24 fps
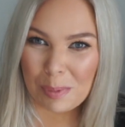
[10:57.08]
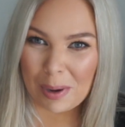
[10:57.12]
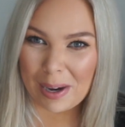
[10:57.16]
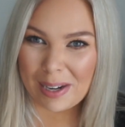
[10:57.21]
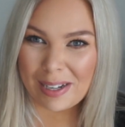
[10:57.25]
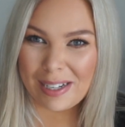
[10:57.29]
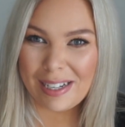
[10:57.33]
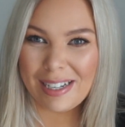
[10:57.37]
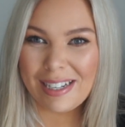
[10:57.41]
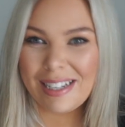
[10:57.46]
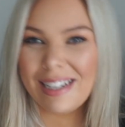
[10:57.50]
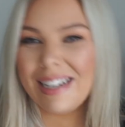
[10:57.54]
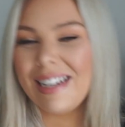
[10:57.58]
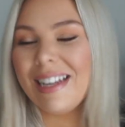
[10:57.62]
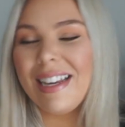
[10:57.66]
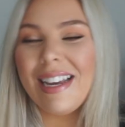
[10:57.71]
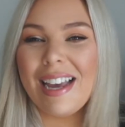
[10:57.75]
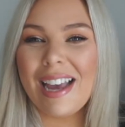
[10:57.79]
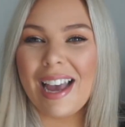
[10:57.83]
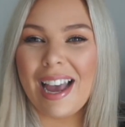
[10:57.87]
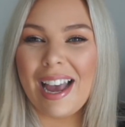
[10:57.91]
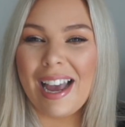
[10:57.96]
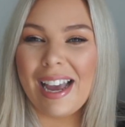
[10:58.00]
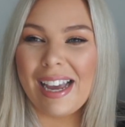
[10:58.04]
pregnant,
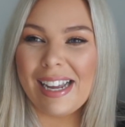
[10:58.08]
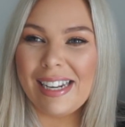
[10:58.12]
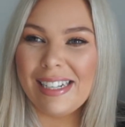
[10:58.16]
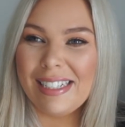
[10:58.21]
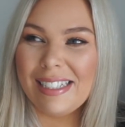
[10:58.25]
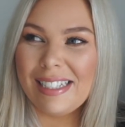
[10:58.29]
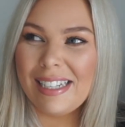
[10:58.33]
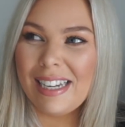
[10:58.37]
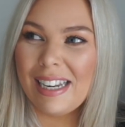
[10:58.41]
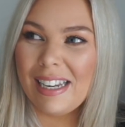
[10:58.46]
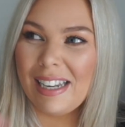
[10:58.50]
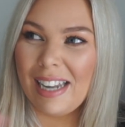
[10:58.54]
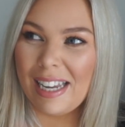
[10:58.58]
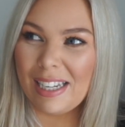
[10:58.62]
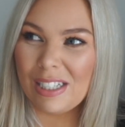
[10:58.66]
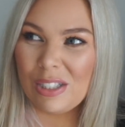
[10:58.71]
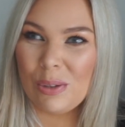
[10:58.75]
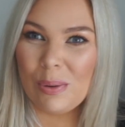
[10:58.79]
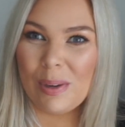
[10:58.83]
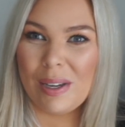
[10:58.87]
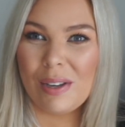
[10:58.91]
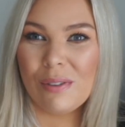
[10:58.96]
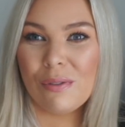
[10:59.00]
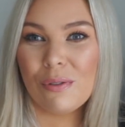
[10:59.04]
and like
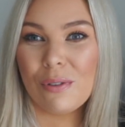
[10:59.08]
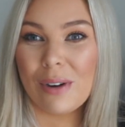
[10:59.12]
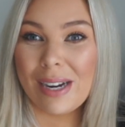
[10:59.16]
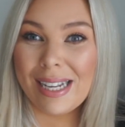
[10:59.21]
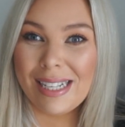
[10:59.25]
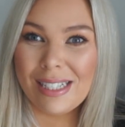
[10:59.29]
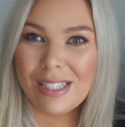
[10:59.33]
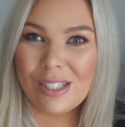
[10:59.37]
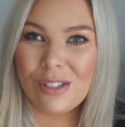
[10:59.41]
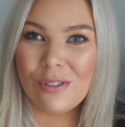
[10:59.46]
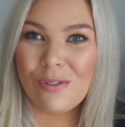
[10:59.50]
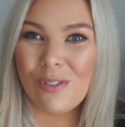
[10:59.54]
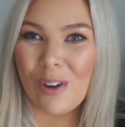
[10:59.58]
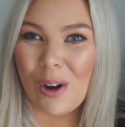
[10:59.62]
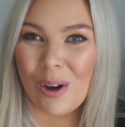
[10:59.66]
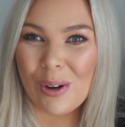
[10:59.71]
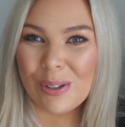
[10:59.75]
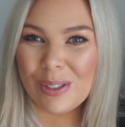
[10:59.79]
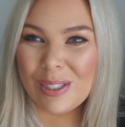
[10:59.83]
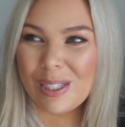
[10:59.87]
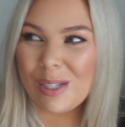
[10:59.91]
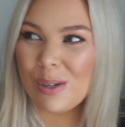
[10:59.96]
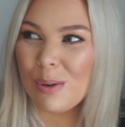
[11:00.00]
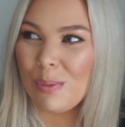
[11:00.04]
do it in Friends
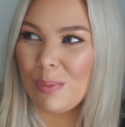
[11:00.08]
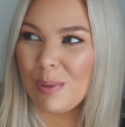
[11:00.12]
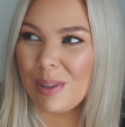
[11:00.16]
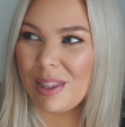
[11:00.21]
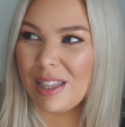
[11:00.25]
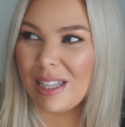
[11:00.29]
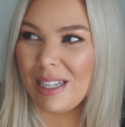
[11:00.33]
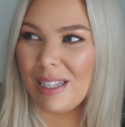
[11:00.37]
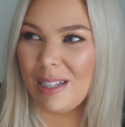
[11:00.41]
font with the